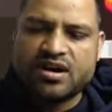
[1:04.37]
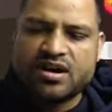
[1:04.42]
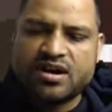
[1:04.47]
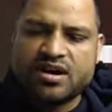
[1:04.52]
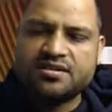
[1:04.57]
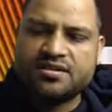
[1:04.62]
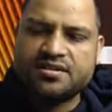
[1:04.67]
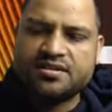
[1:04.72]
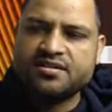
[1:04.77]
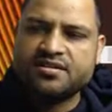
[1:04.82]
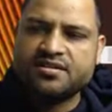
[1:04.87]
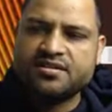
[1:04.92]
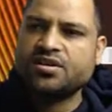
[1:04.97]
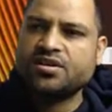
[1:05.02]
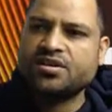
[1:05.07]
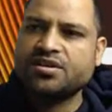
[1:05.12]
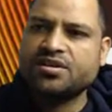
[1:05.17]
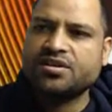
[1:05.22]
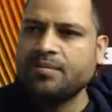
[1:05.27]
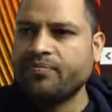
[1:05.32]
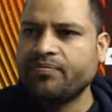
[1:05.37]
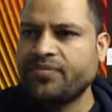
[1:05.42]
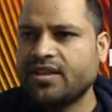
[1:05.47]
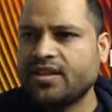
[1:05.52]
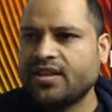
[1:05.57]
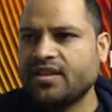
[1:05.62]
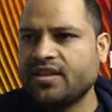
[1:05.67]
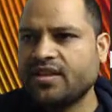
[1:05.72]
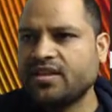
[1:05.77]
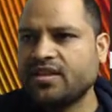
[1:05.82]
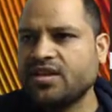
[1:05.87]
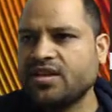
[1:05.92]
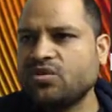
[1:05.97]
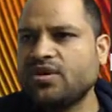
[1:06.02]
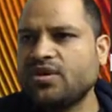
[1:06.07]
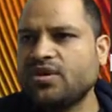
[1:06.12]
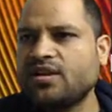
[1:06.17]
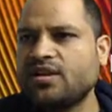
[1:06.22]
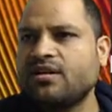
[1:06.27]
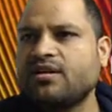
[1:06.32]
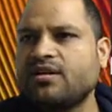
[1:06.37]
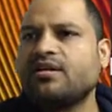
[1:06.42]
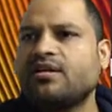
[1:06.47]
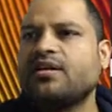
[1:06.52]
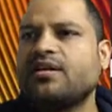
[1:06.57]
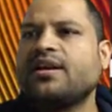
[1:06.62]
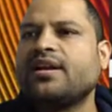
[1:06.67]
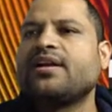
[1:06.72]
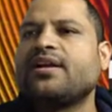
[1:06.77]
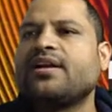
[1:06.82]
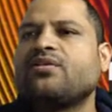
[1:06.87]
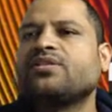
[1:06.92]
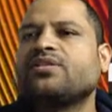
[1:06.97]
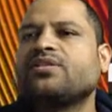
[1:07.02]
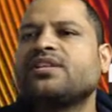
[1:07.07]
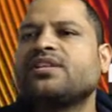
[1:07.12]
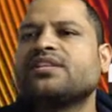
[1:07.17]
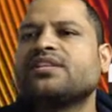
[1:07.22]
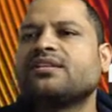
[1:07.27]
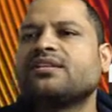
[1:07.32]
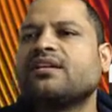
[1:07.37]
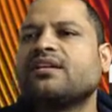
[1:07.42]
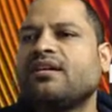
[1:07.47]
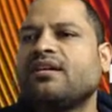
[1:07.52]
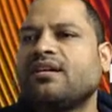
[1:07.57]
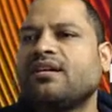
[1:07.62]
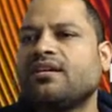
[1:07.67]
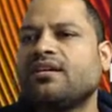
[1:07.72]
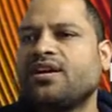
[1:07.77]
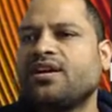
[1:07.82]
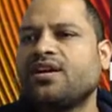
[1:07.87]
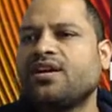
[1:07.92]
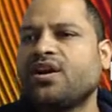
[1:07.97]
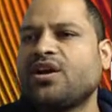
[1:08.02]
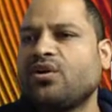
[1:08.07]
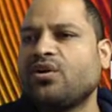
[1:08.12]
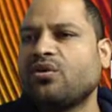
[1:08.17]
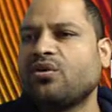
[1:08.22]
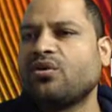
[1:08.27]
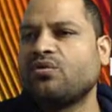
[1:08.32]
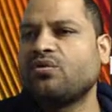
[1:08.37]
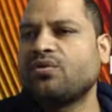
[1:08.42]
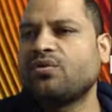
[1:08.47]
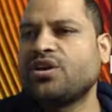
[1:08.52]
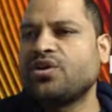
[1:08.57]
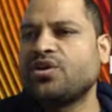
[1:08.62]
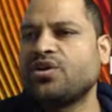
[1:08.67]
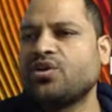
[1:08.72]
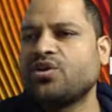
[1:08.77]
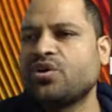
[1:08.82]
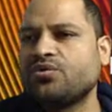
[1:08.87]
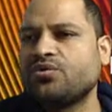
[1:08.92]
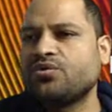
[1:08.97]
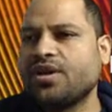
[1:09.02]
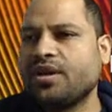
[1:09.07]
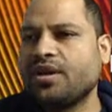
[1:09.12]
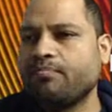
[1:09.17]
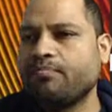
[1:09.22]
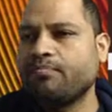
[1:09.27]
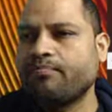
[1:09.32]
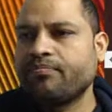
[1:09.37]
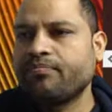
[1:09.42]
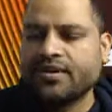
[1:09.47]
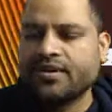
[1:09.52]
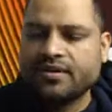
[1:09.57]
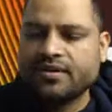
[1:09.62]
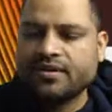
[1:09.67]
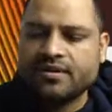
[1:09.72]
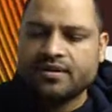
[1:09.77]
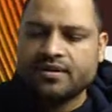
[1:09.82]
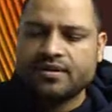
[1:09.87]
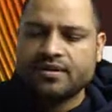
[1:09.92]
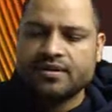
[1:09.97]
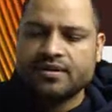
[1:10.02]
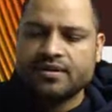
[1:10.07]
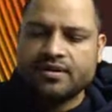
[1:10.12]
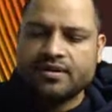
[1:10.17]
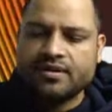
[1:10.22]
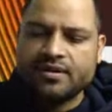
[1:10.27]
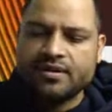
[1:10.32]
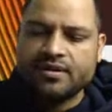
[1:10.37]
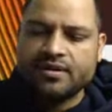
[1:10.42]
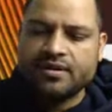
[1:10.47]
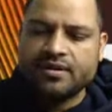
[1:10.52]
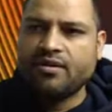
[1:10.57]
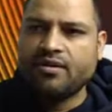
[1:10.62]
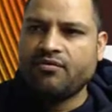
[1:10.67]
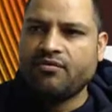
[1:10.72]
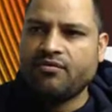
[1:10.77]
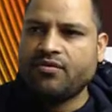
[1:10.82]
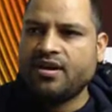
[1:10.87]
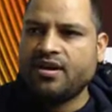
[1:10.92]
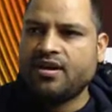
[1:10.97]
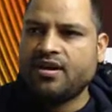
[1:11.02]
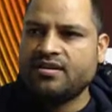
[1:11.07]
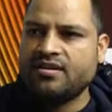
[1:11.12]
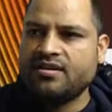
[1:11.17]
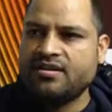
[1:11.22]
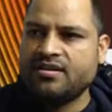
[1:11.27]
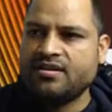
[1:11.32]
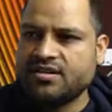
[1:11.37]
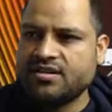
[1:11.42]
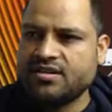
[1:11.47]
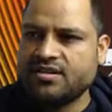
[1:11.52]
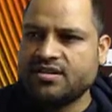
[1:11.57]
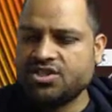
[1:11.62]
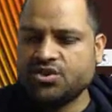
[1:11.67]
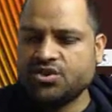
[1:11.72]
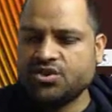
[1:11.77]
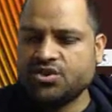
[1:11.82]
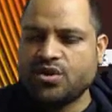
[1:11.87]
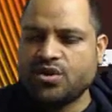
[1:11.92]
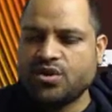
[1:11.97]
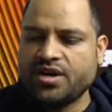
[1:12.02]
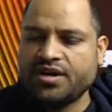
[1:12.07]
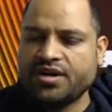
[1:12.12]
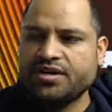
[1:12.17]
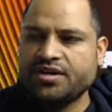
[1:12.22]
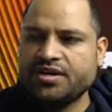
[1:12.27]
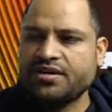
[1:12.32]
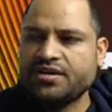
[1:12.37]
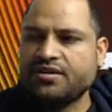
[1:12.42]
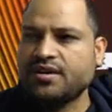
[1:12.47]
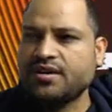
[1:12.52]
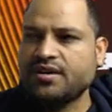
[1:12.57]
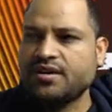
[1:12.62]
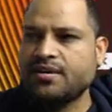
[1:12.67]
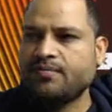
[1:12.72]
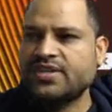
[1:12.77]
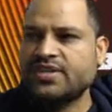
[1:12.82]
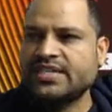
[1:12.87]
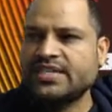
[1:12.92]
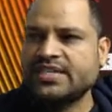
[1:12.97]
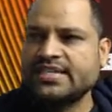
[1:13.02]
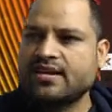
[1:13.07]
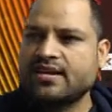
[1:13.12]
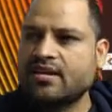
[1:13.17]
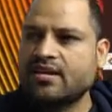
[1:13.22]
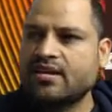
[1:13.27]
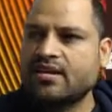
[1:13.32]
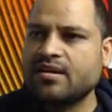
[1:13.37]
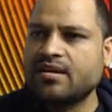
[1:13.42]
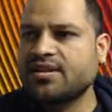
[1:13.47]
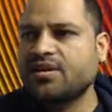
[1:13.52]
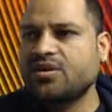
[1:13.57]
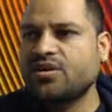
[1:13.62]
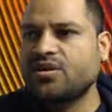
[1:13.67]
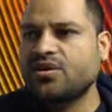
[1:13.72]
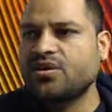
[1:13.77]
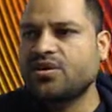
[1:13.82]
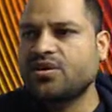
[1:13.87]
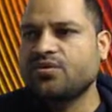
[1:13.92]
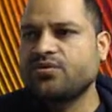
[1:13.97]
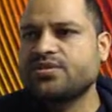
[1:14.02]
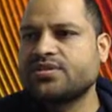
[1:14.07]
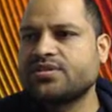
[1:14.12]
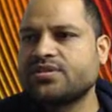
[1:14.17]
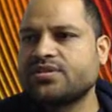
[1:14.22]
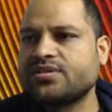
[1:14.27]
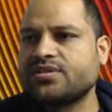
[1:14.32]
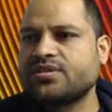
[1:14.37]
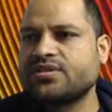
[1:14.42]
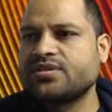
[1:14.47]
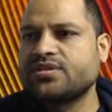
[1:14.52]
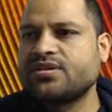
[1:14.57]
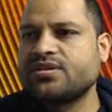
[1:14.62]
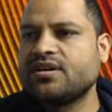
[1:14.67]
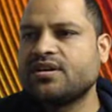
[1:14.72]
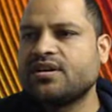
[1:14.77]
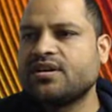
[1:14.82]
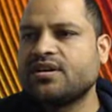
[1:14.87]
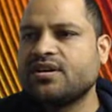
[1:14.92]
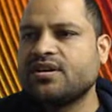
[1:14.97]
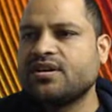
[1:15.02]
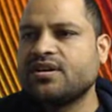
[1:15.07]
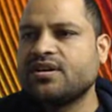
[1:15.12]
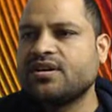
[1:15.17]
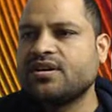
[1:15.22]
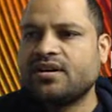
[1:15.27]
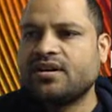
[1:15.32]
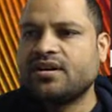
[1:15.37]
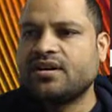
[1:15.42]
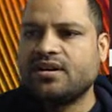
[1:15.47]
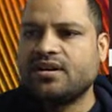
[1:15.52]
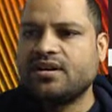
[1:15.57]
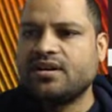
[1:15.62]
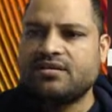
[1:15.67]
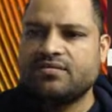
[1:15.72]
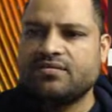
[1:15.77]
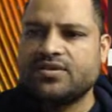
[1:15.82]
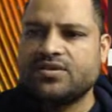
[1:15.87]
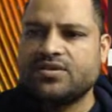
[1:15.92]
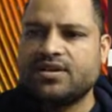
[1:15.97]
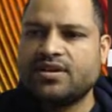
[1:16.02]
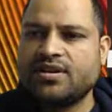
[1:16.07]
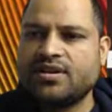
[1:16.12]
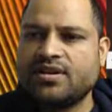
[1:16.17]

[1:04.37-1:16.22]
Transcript: shortcut key and then you will uh, land on this run dialog over there you have to type dfr gui okay this is the command that you have to use and once you click on